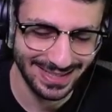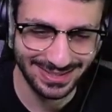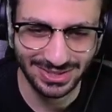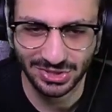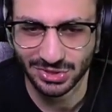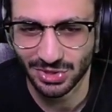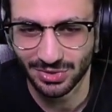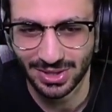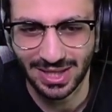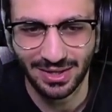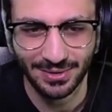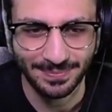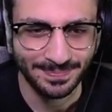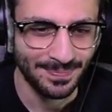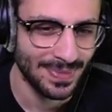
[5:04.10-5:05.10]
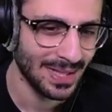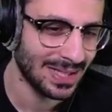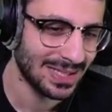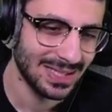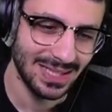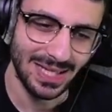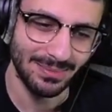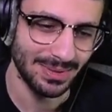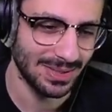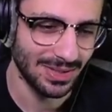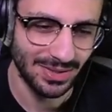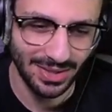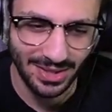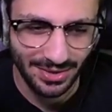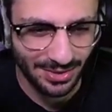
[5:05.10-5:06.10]
to slow down. I mean, the
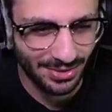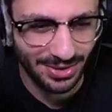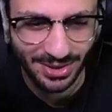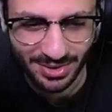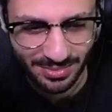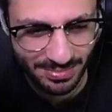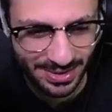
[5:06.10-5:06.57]
only other thing would